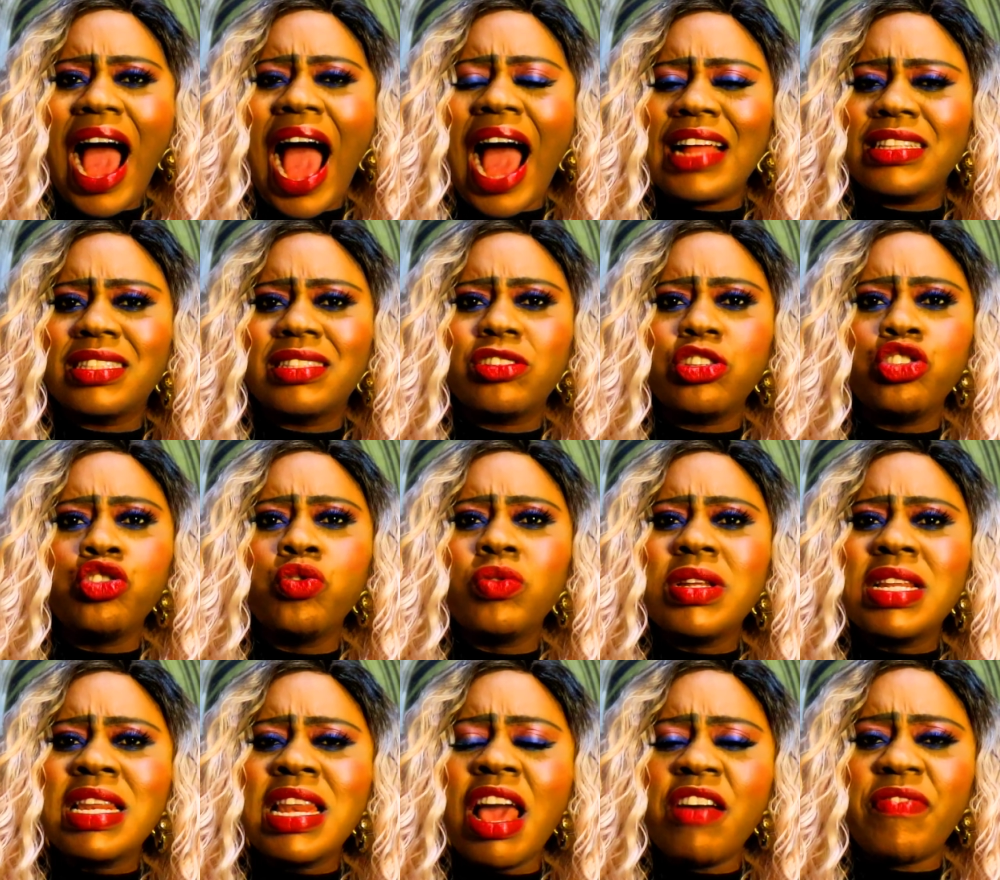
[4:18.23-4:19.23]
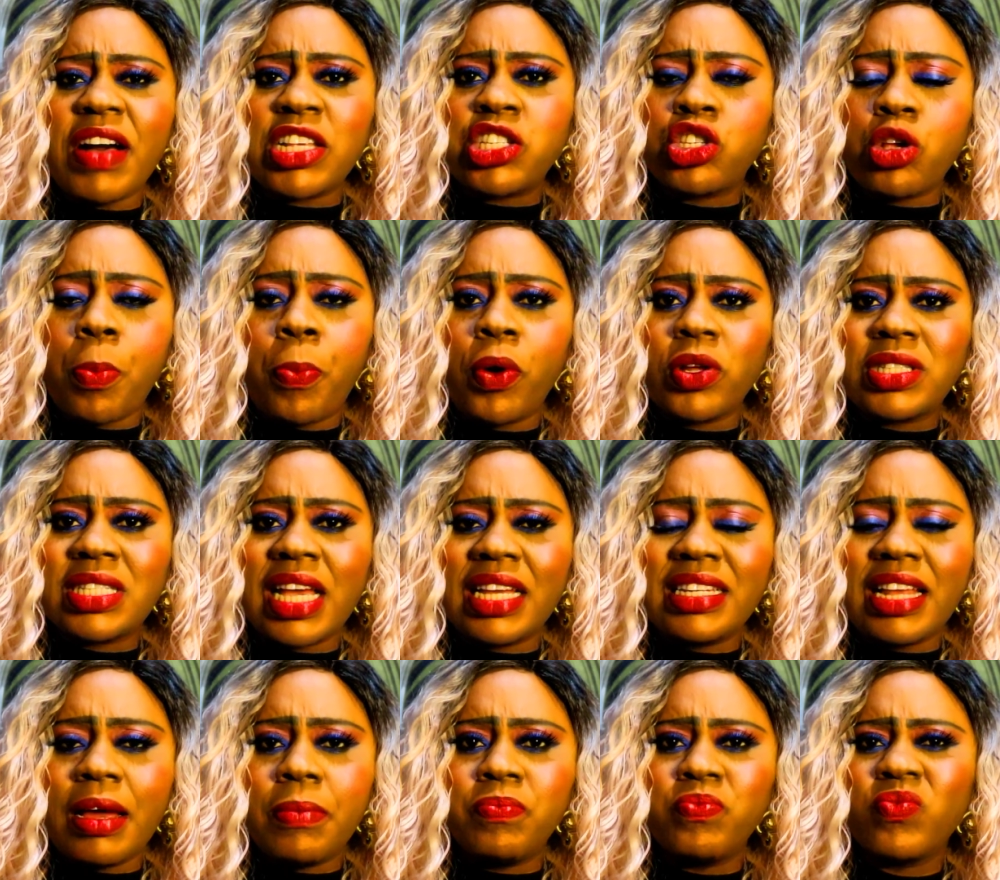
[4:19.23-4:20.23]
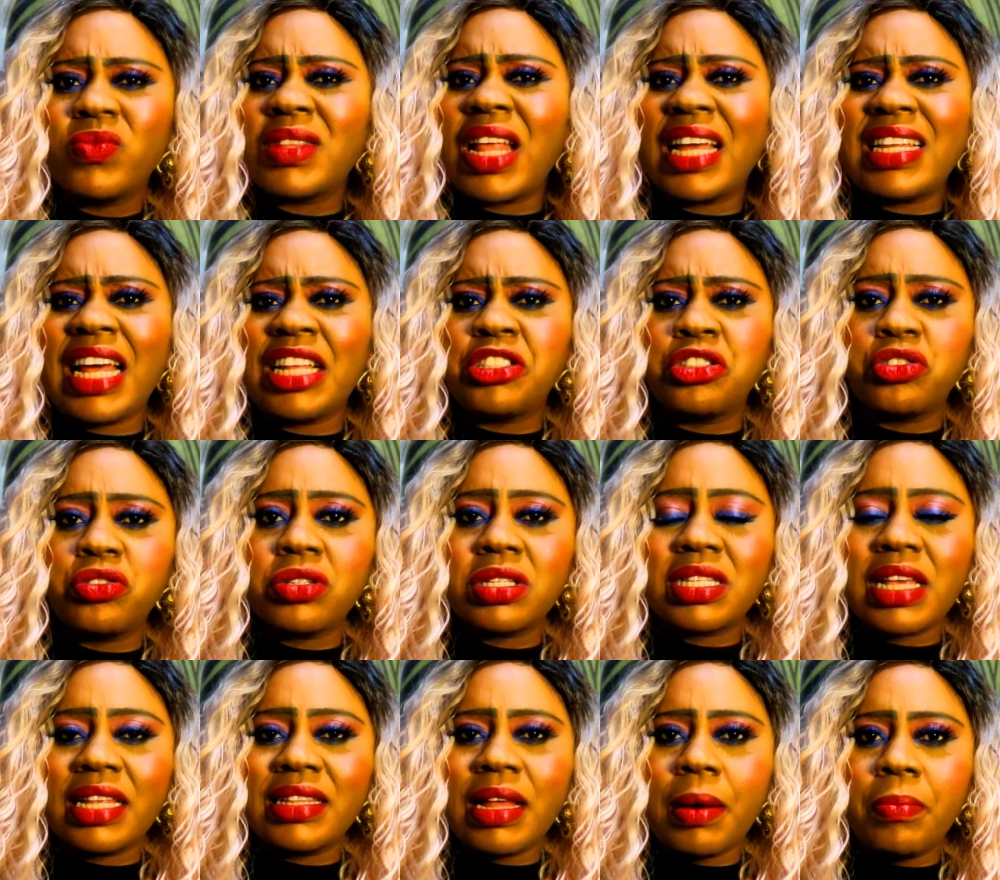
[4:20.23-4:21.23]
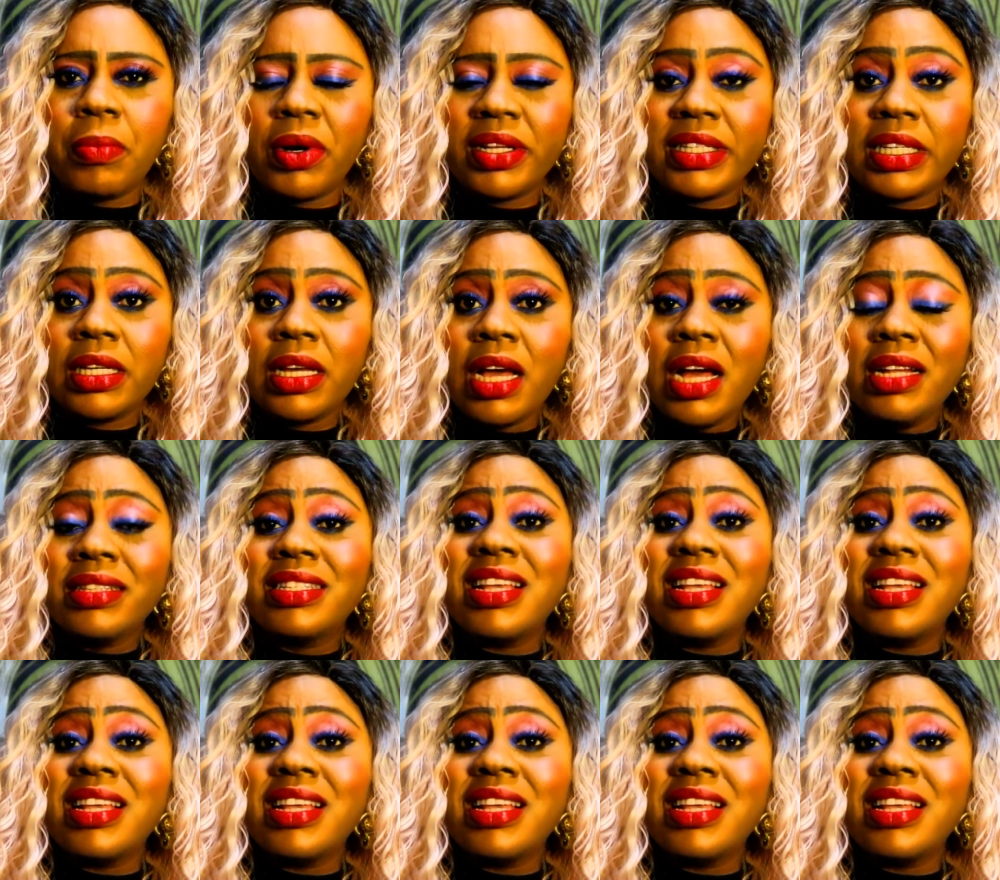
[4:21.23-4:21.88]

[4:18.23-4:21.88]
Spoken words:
And you never supported them, neither did you send them money.